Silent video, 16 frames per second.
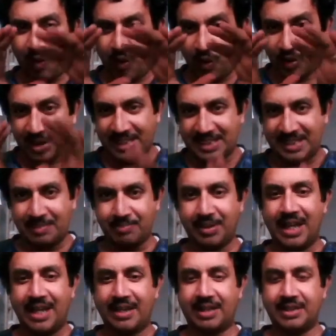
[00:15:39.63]
on the
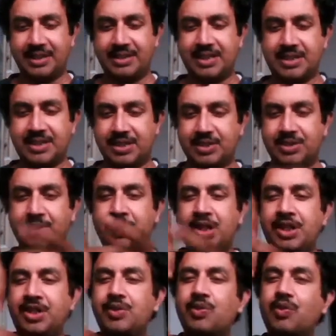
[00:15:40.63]
temple like architecture, so
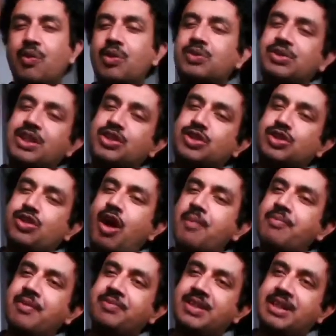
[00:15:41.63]
you go to the
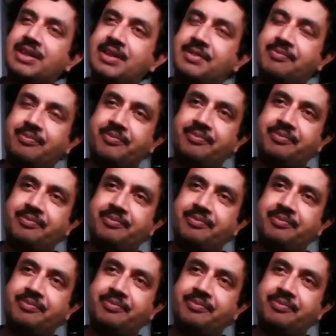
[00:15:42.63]
top of the